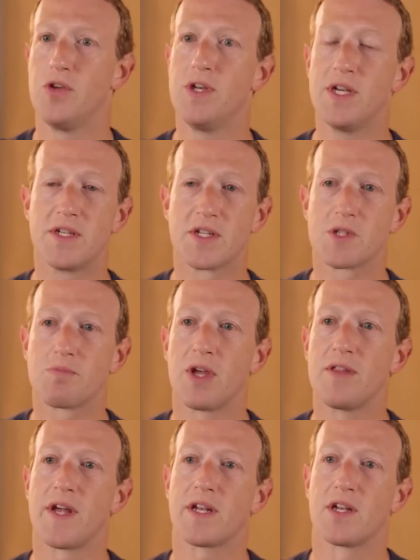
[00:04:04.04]
You need a
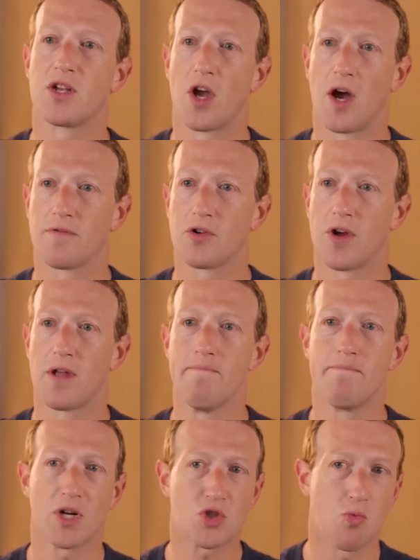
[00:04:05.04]
display that can cover a
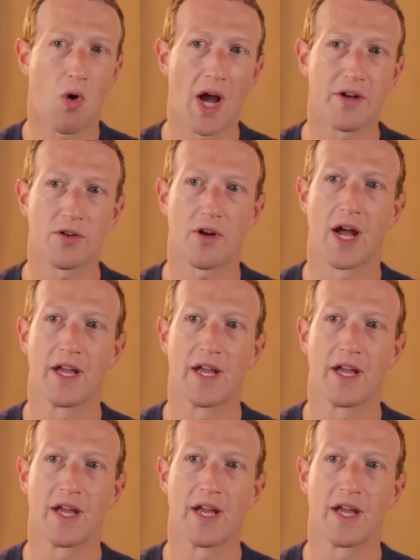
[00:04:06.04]
much wider